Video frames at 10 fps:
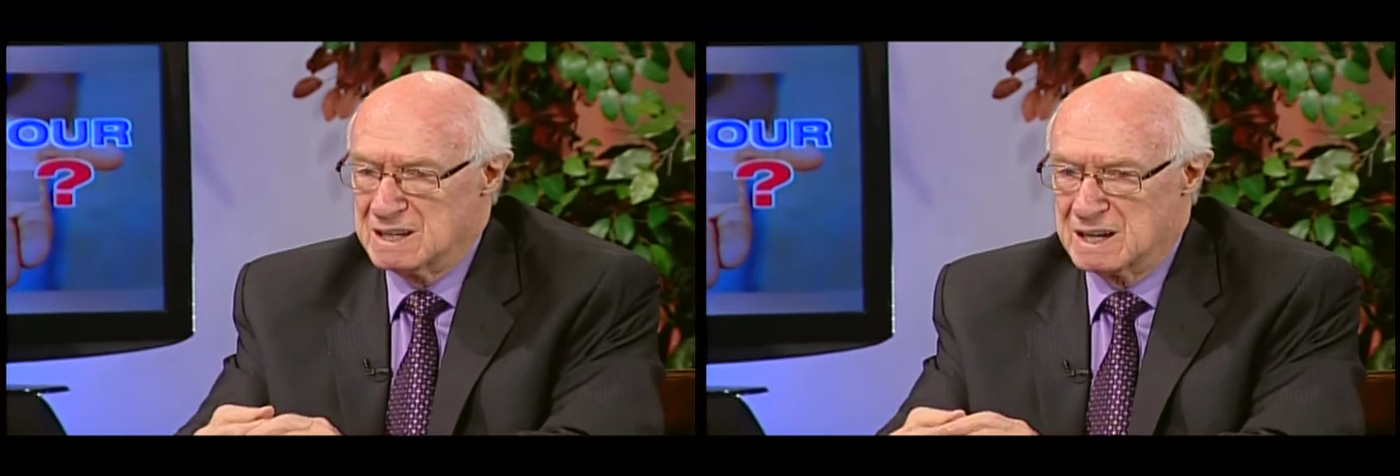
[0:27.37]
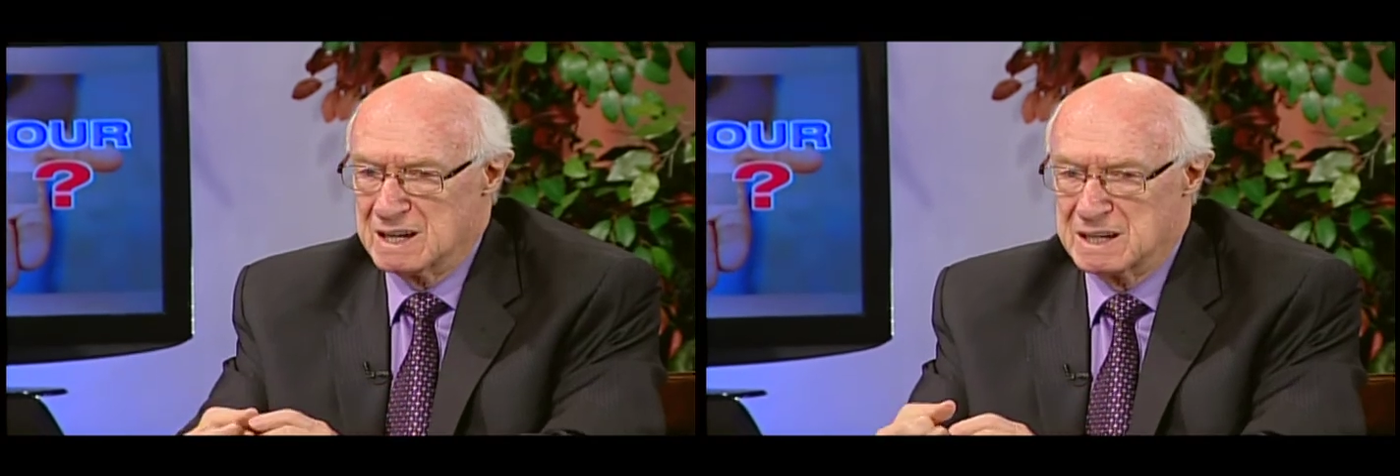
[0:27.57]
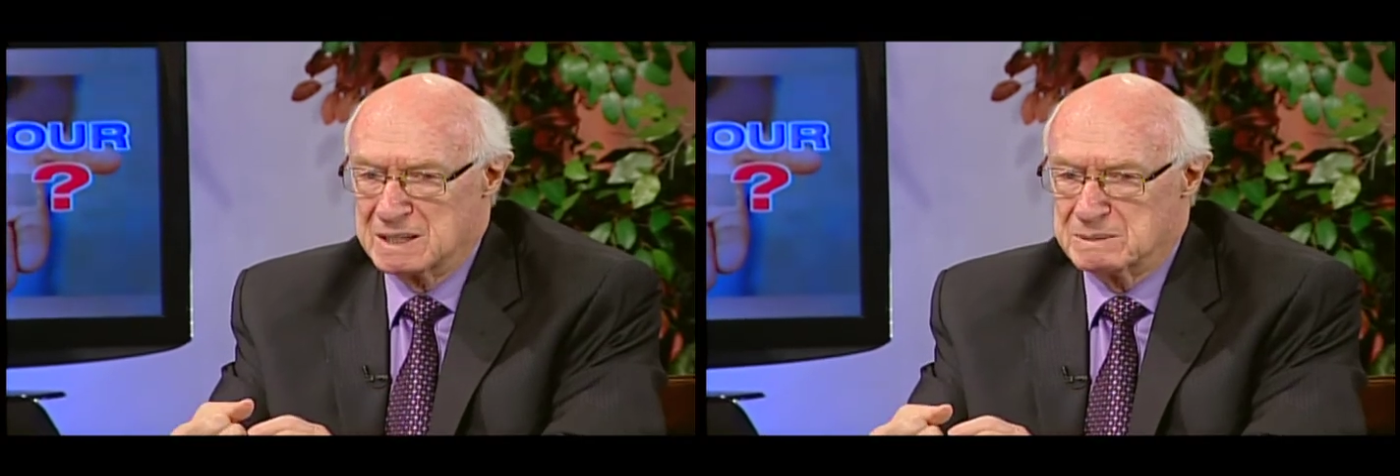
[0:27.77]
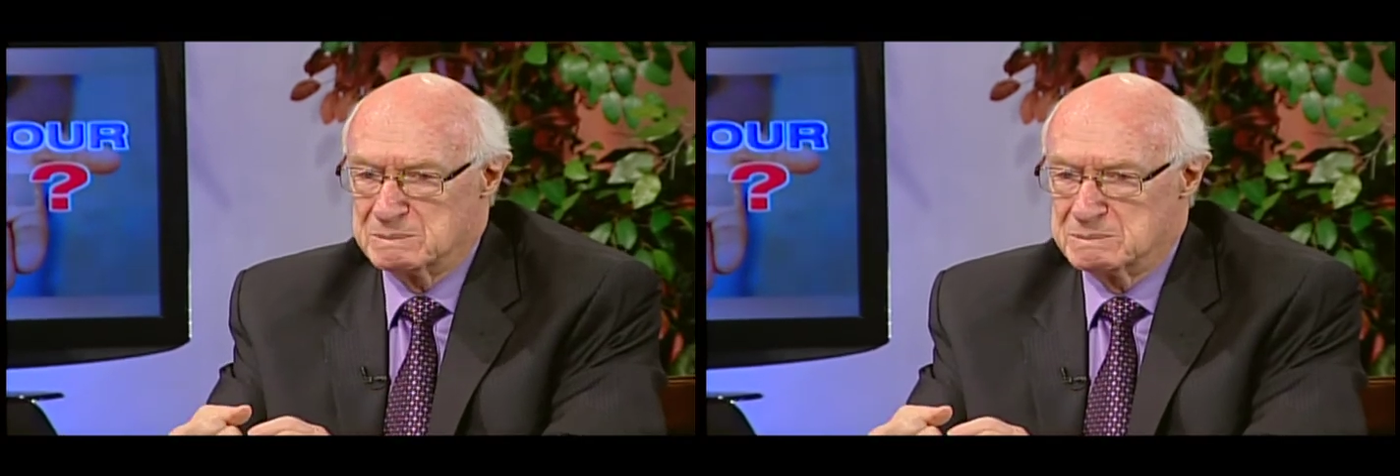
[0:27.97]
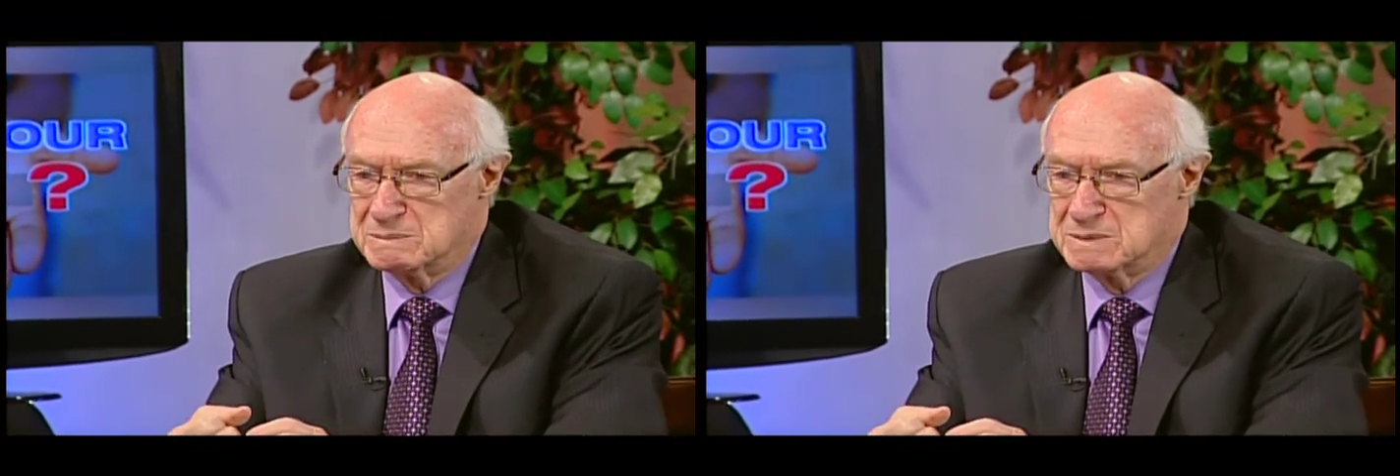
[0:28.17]

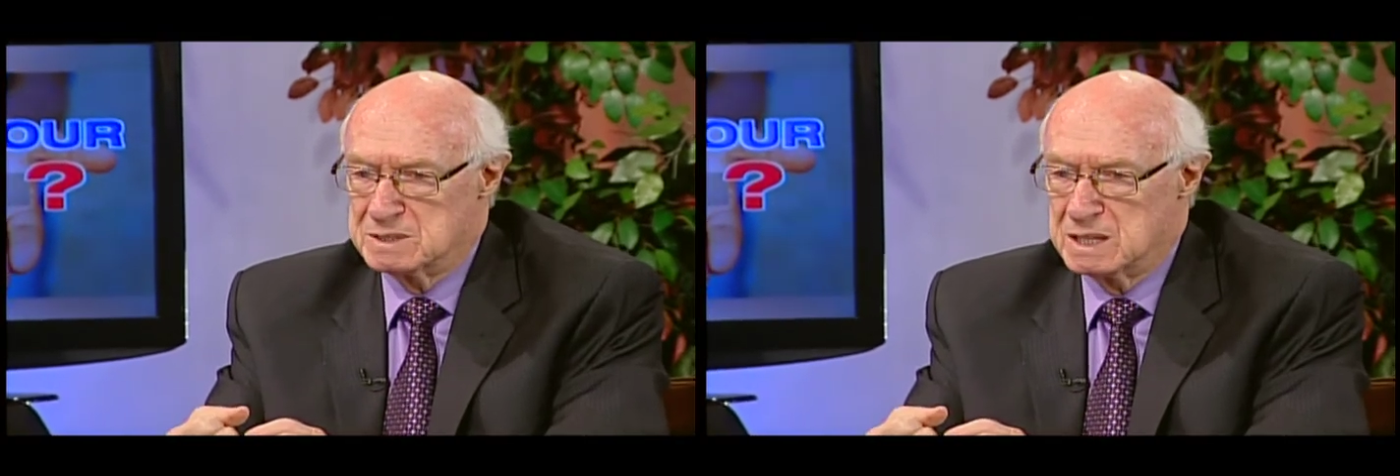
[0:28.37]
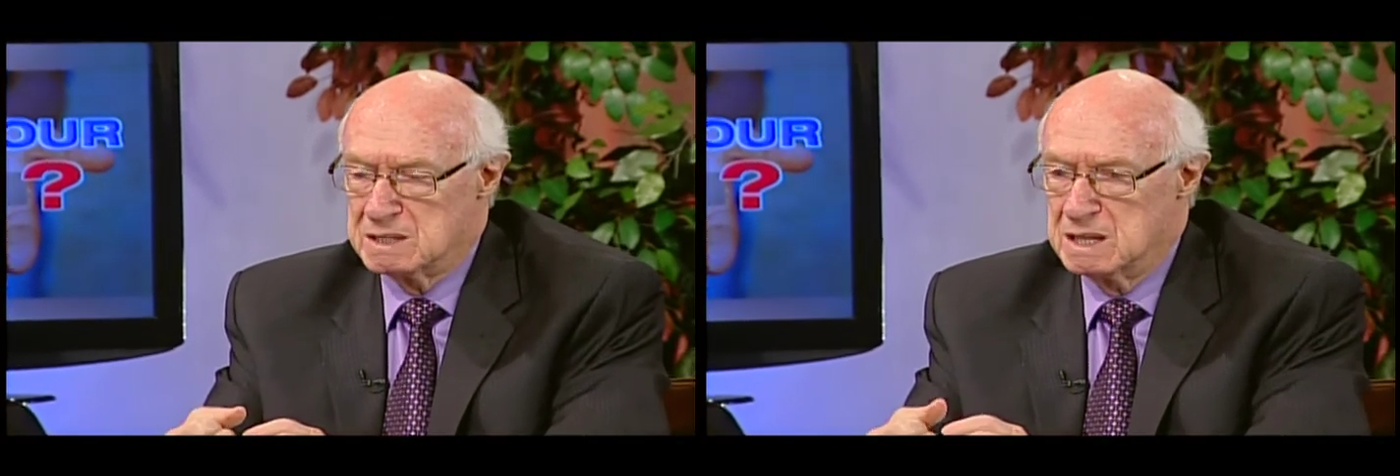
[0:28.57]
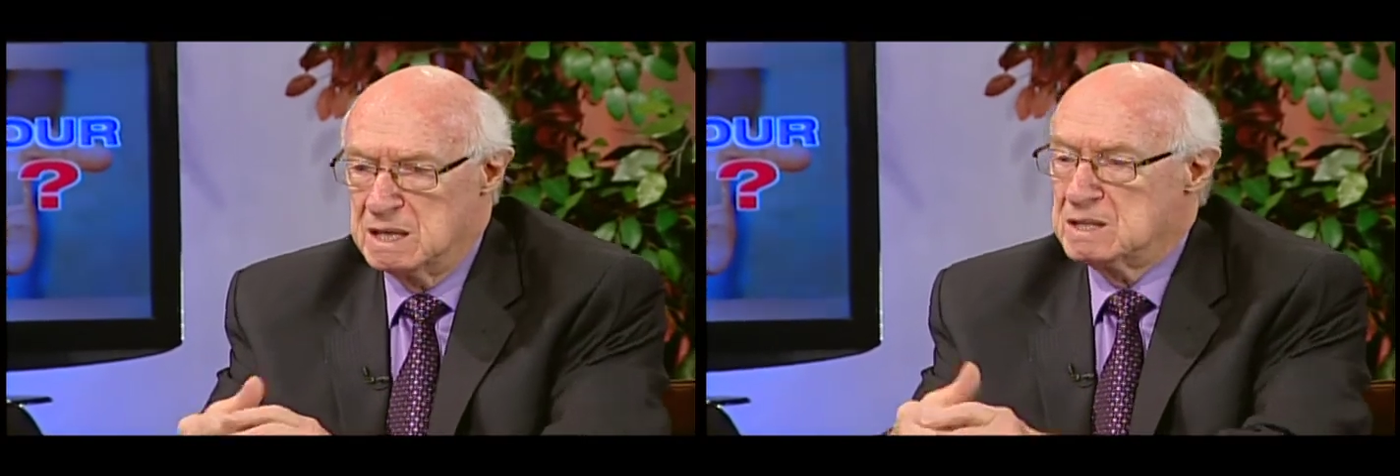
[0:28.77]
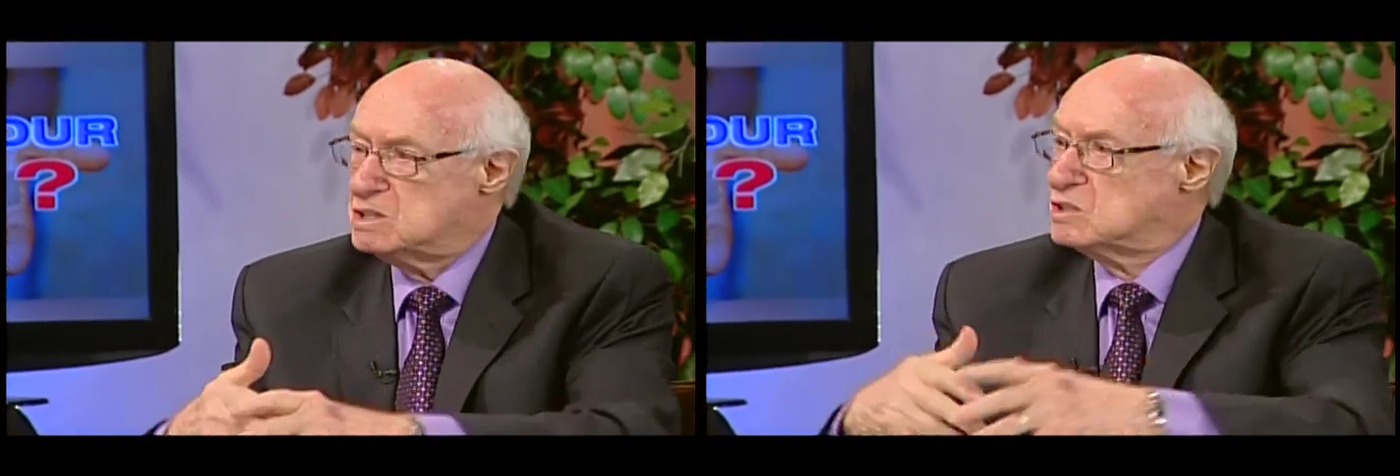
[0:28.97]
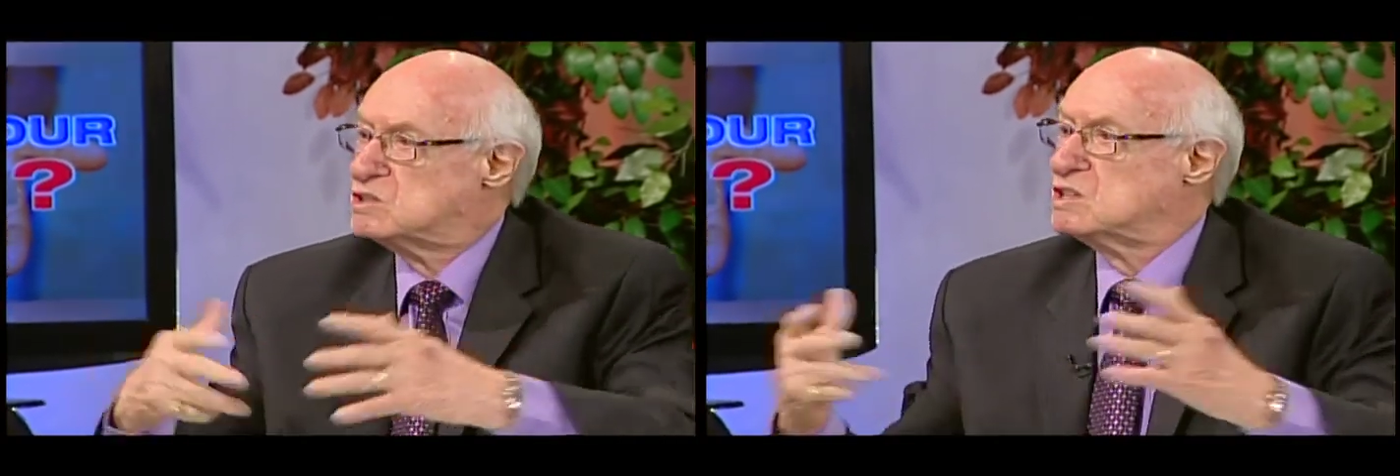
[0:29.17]
Um, that it's
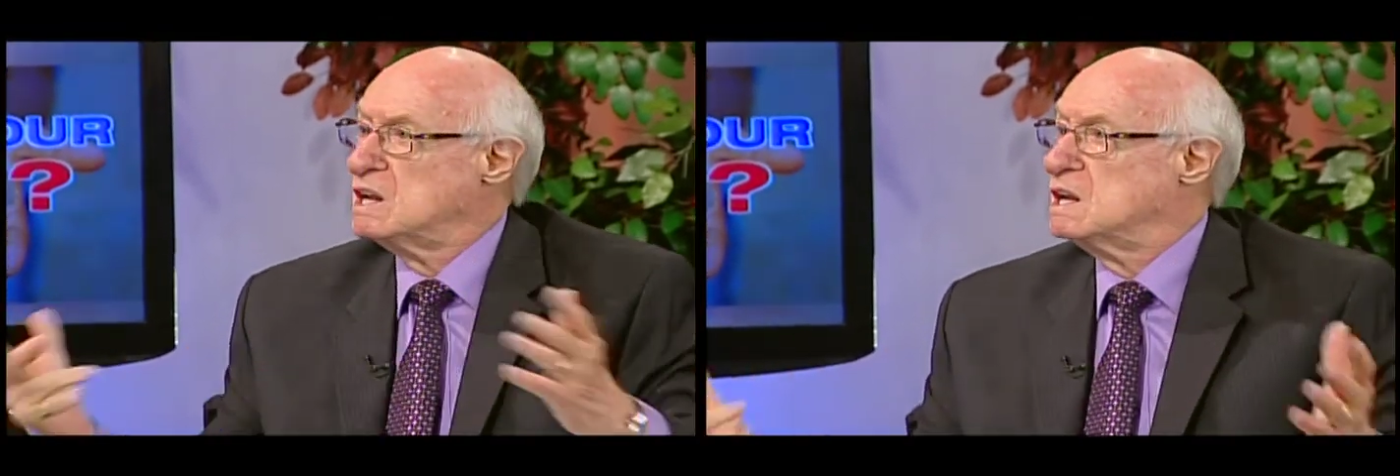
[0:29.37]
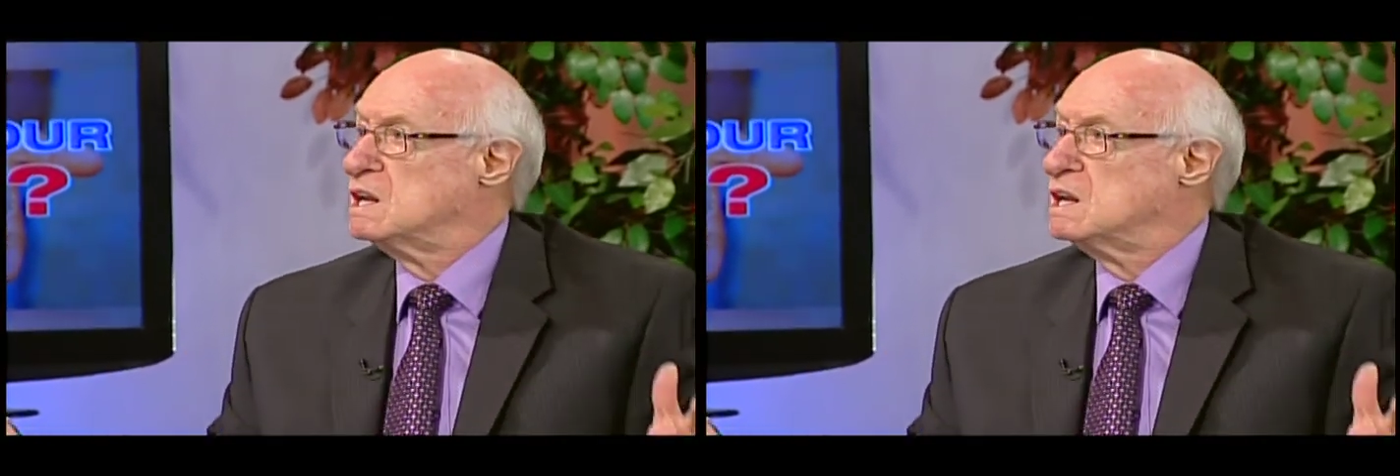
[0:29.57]
just sitting